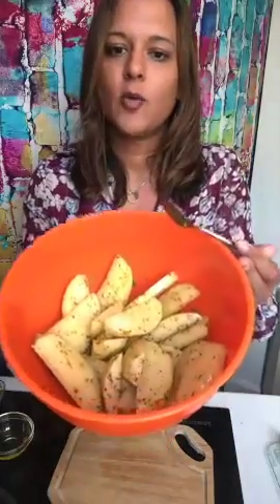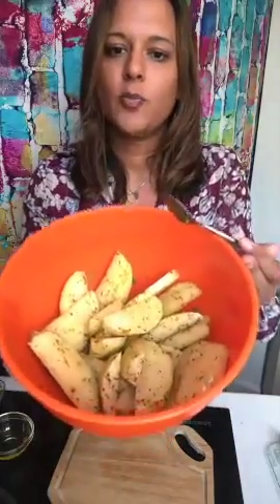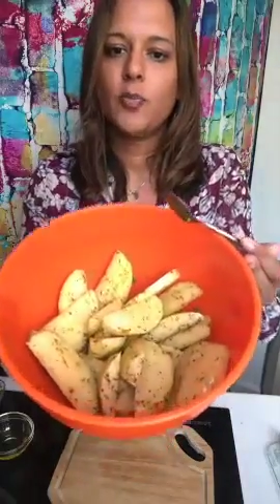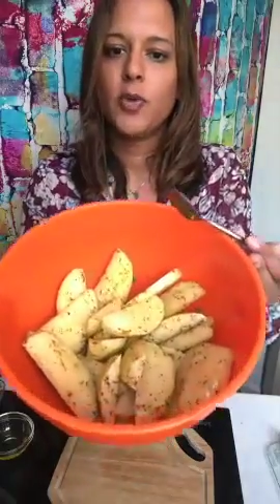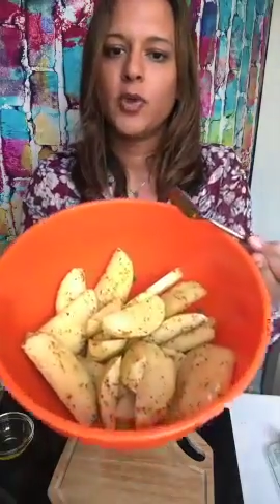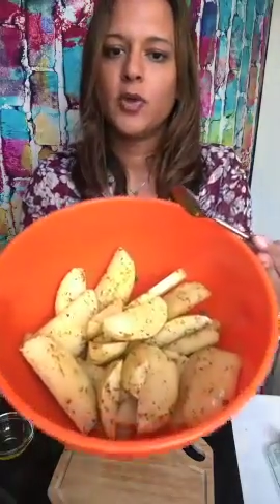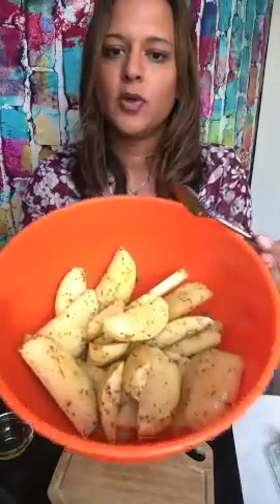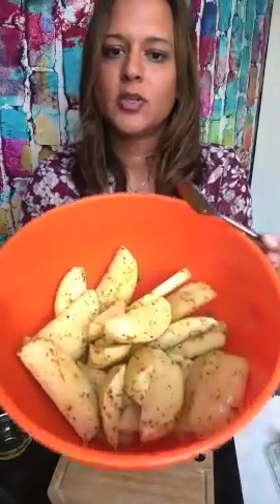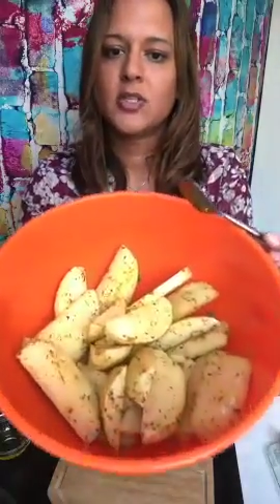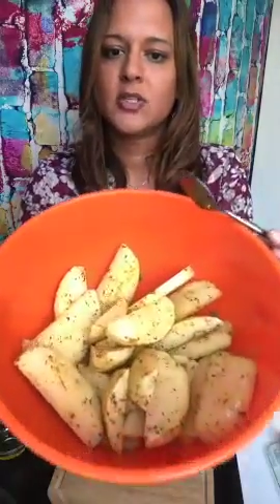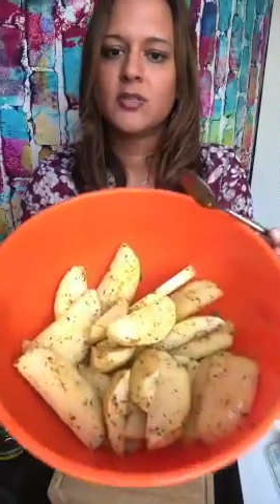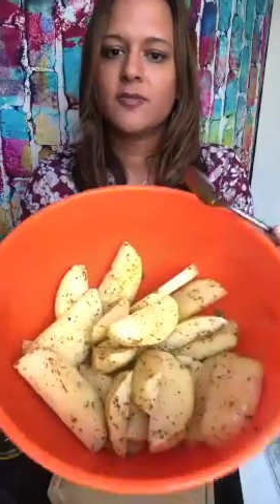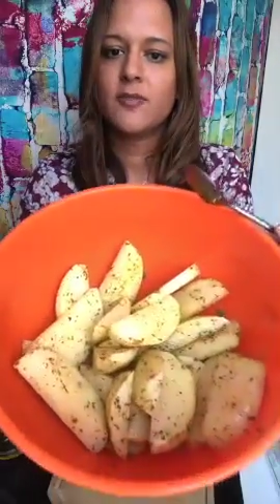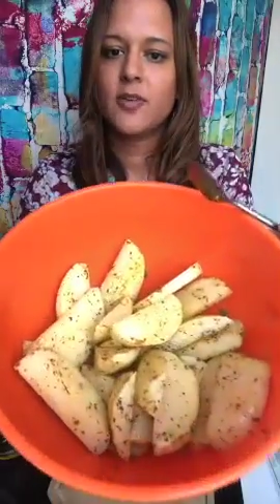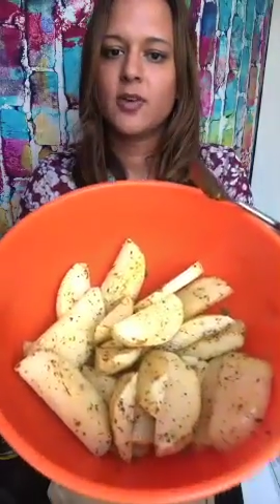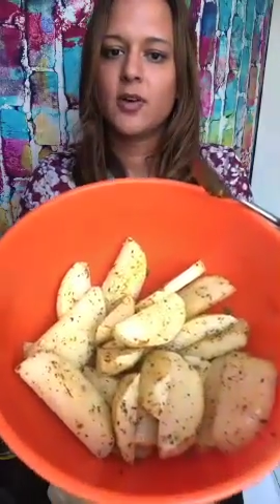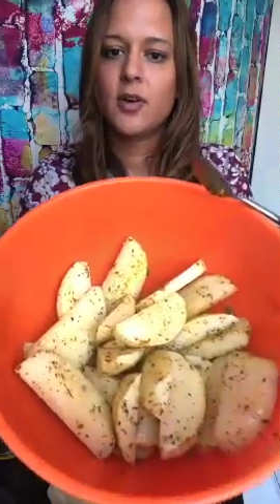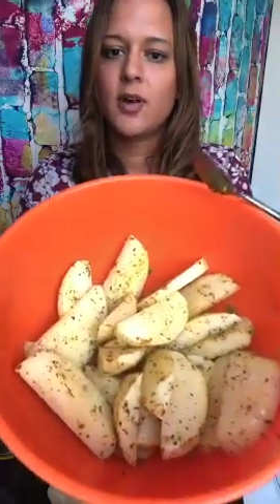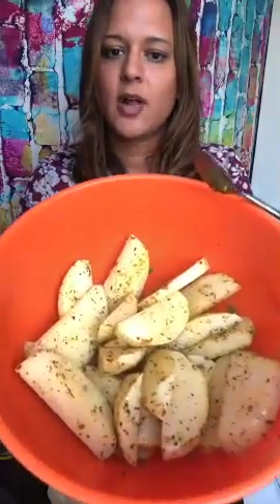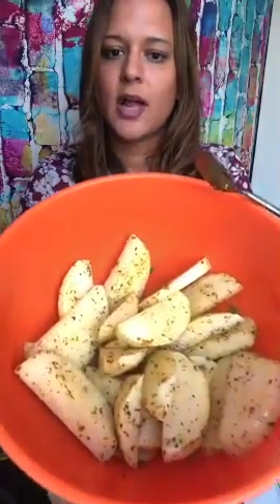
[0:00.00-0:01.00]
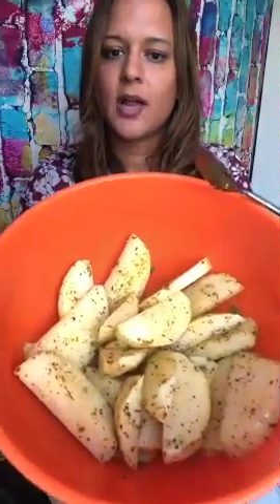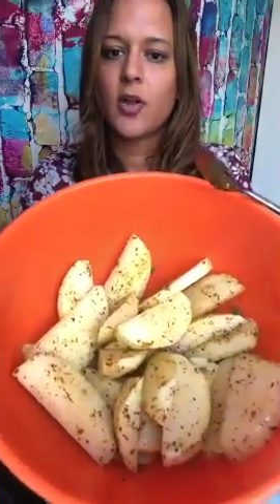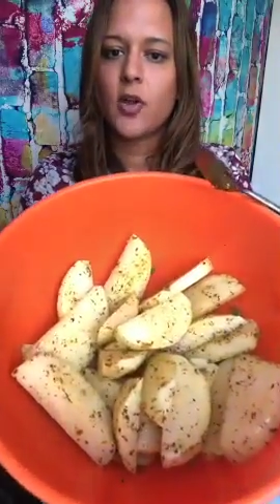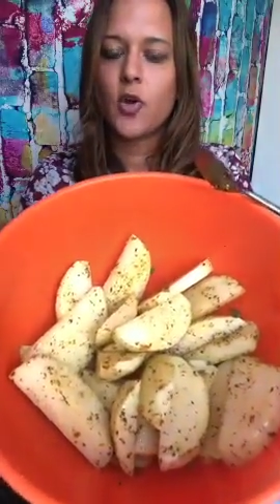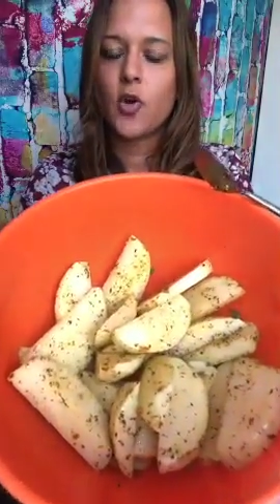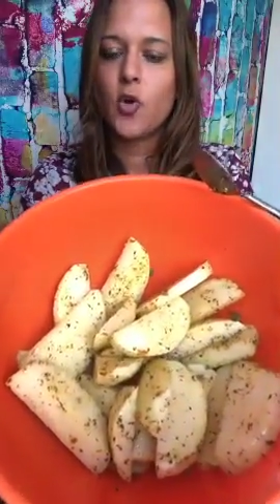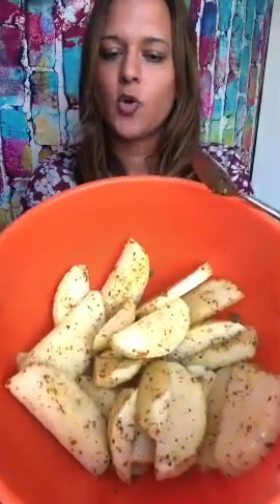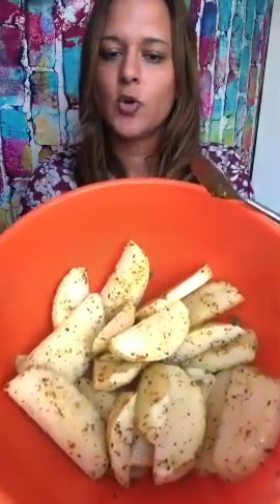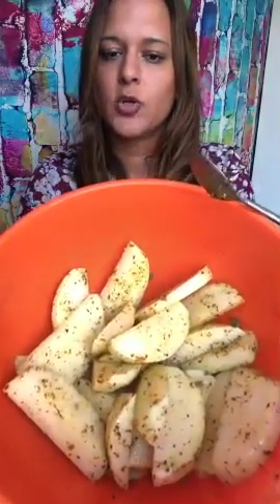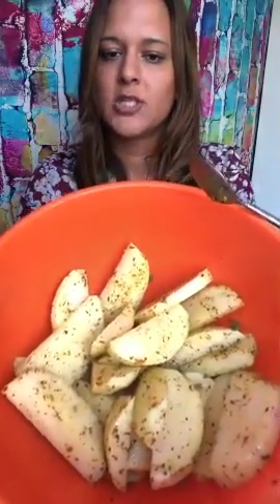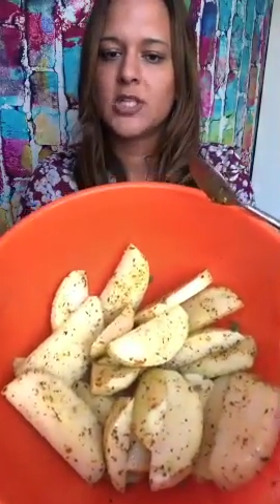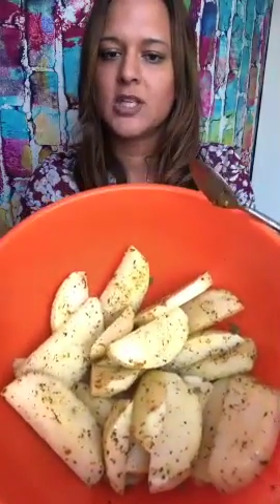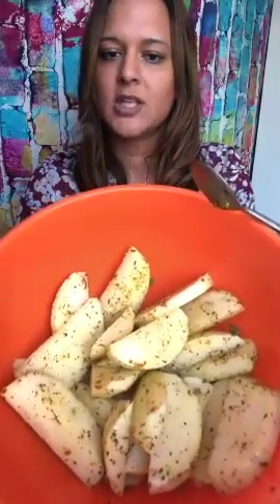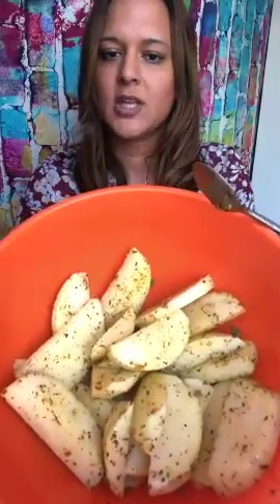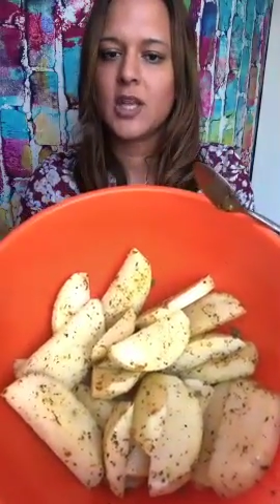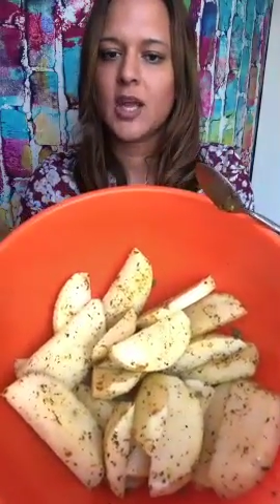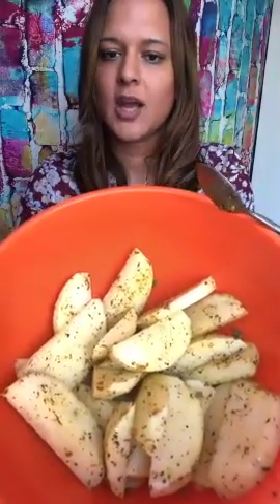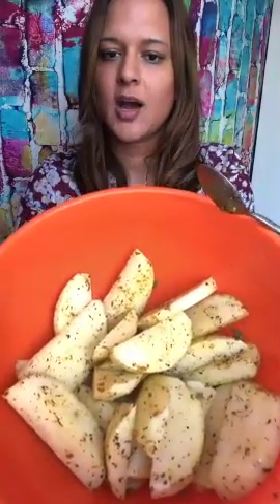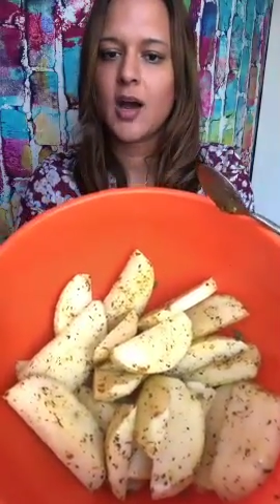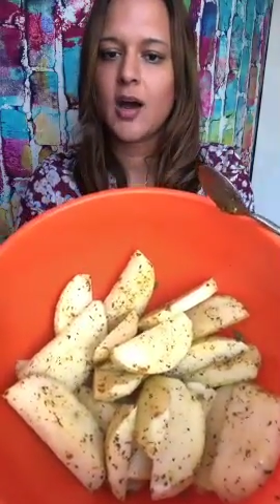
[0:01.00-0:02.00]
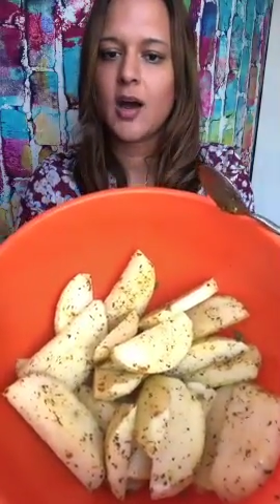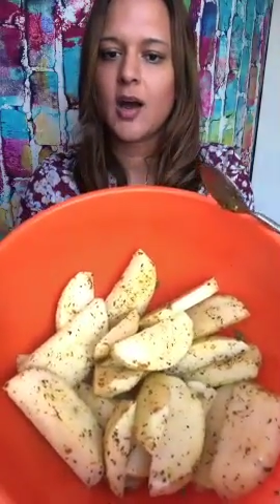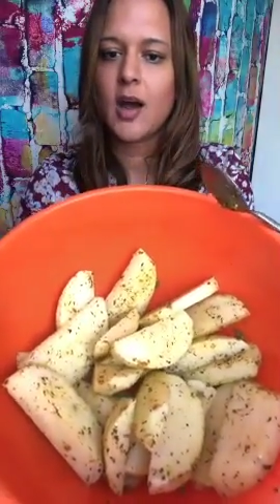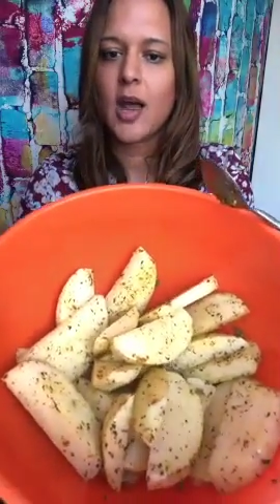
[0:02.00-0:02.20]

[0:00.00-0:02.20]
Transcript: beautiful and coated they are.